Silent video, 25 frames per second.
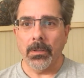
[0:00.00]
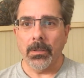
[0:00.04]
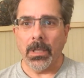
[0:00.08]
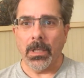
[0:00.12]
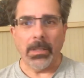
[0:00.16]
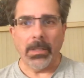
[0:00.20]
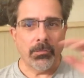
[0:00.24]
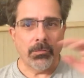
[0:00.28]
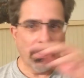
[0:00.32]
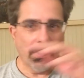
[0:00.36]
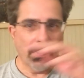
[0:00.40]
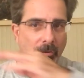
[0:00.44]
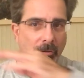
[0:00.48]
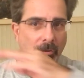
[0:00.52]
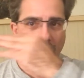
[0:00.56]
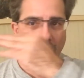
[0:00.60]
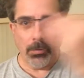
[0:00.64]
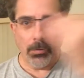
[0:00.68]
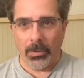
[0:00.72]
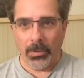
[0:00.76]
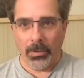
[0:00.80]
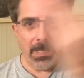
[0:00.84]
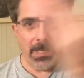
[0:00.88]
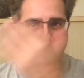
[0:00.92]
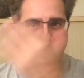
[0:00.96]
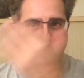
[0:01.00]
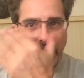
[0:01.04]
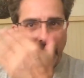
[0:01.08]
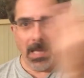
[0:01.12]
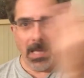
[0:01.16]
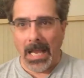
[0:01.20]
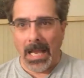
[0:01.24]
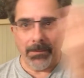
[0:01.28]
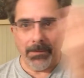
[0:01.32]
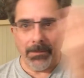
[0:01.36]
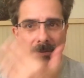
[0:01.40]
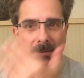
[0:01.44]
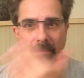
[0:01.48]
just saw their
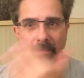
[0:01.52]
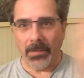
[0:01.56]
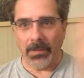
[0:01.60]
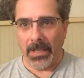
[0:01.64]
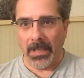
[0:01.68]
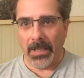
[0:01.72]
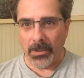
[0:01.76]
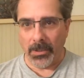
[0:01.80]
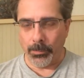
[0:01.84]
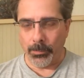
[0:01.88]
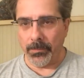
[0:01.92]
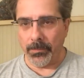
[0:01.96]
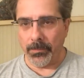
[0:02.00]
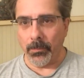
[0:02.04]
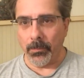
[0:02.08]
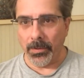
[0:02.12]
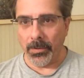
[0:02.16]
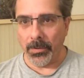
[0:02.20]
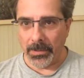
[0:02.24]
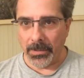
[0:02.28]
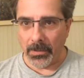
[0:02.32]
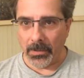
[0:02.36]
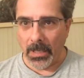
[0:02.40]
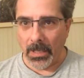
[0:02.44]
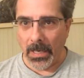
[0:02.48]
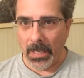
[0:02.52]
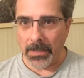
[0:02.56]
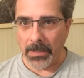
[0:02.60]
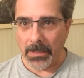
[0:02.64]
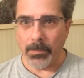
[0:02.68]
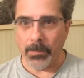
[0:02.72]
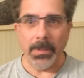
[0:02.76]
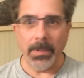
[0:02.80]
lives flash before their eyes,